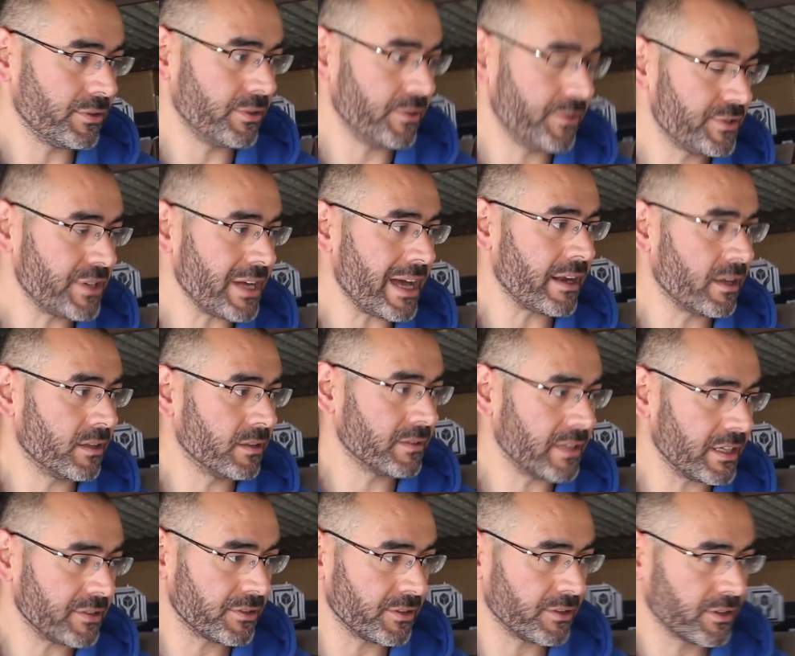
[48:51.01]
2 channel,
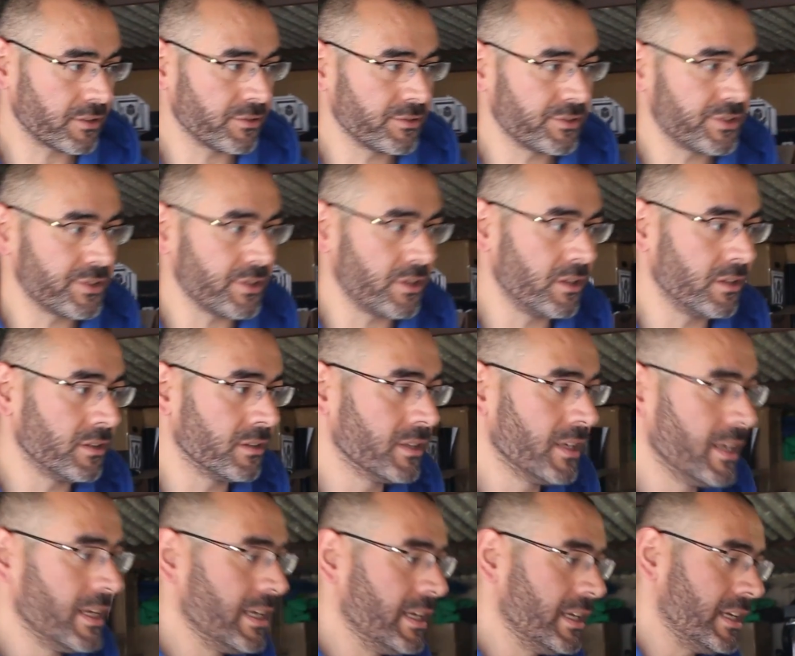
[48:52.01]
that's going to control
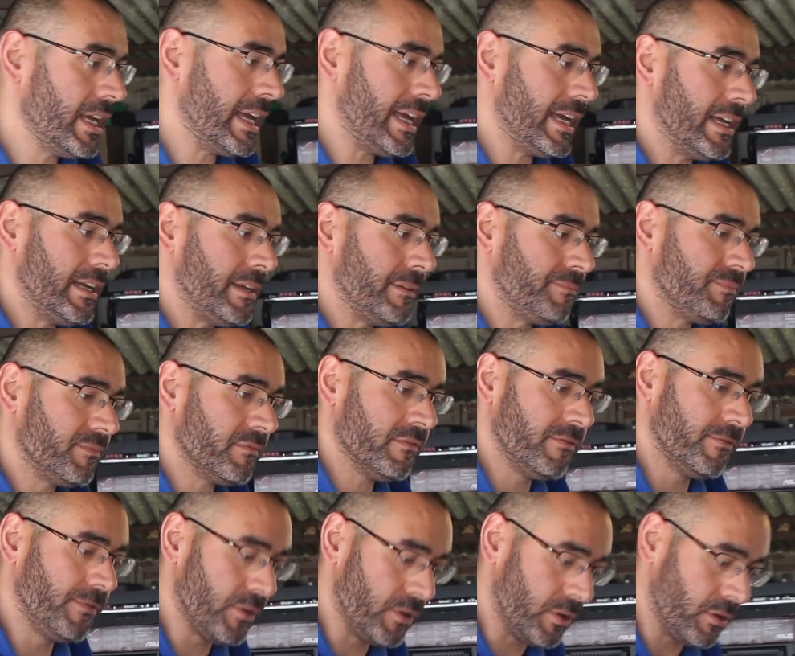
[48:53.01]

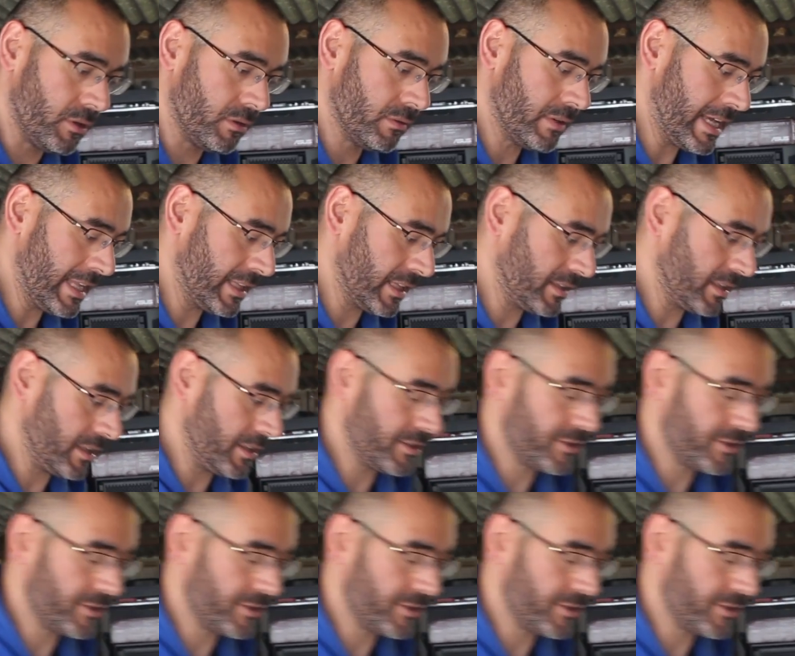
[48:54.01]
4 LED